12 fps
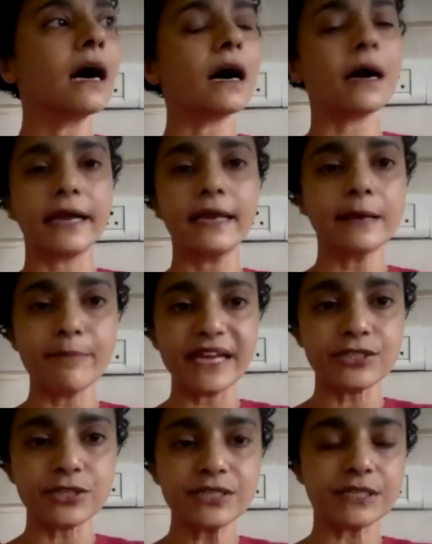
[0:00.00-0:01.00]
in a
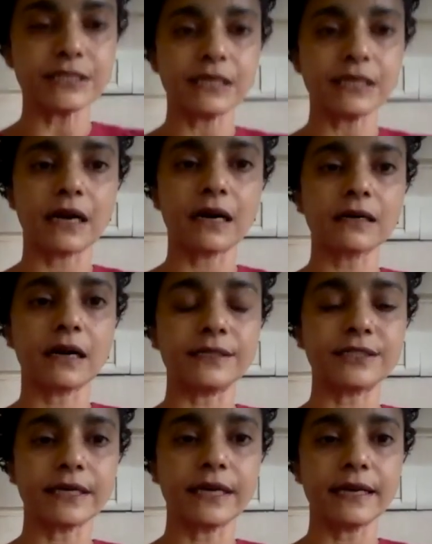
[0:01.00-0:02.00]
major city in our
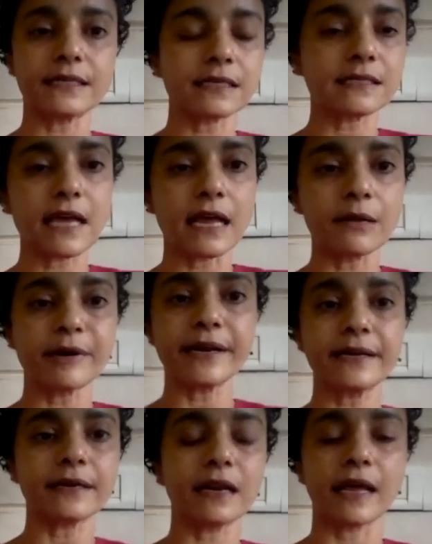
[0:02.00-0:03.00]
country, and it's a
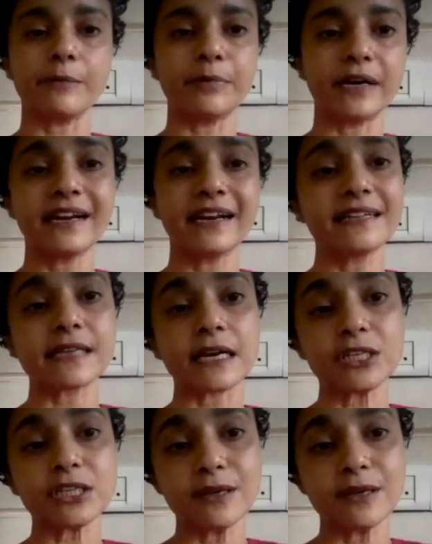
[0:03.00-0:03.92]
celebrated library, and it's actually a